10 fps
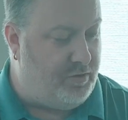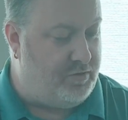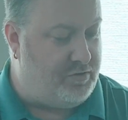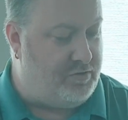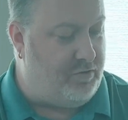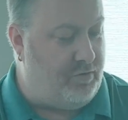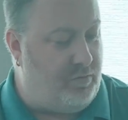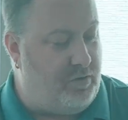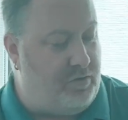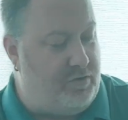the steering
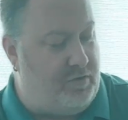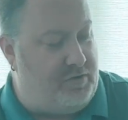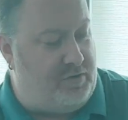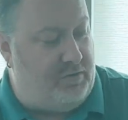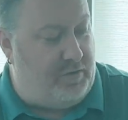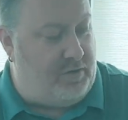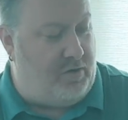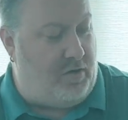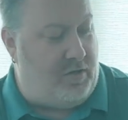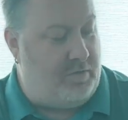wheel to the steering
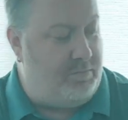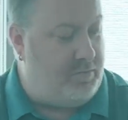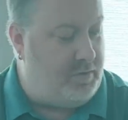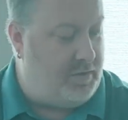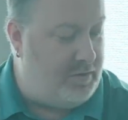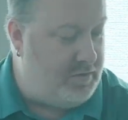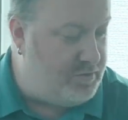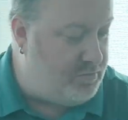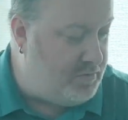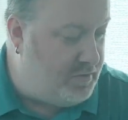column in
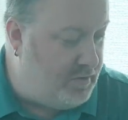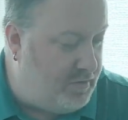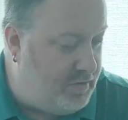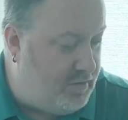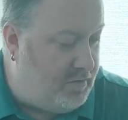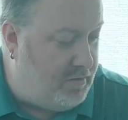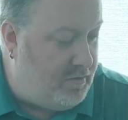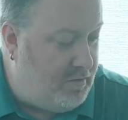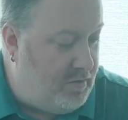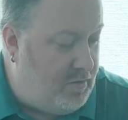this one, and then
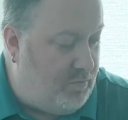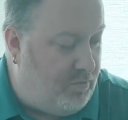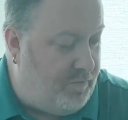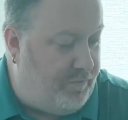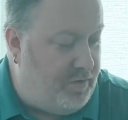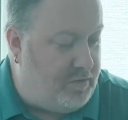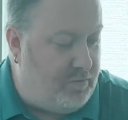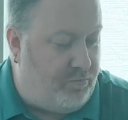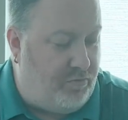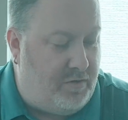we'll fit the
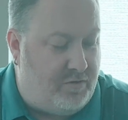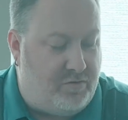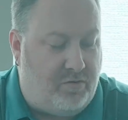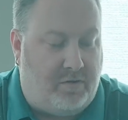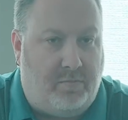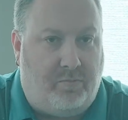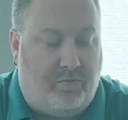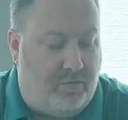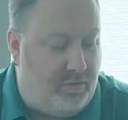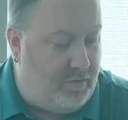printed circuit
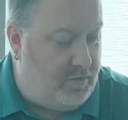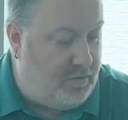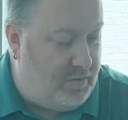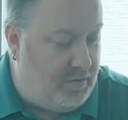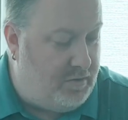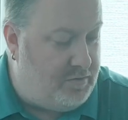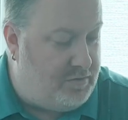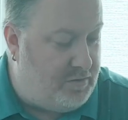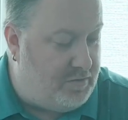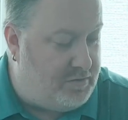board
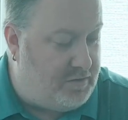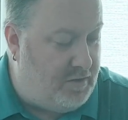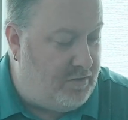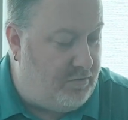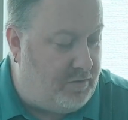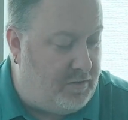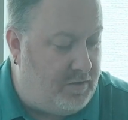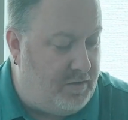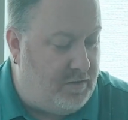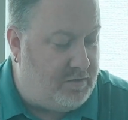into the scanner and
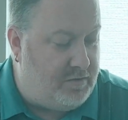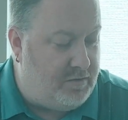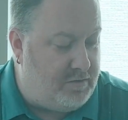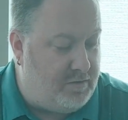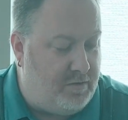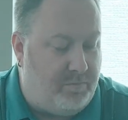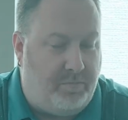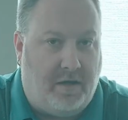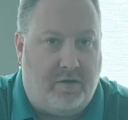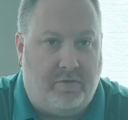connect it to the
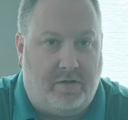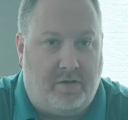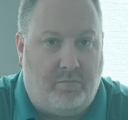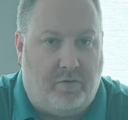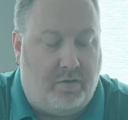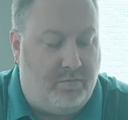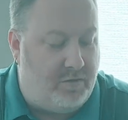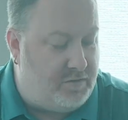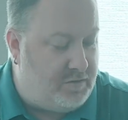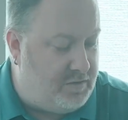battery
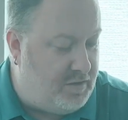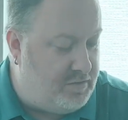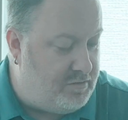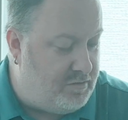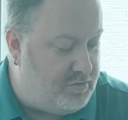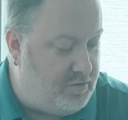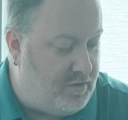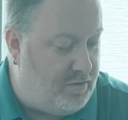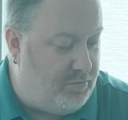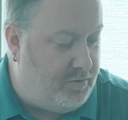compartment to test it. So
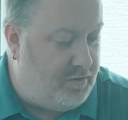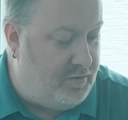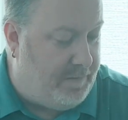that'll be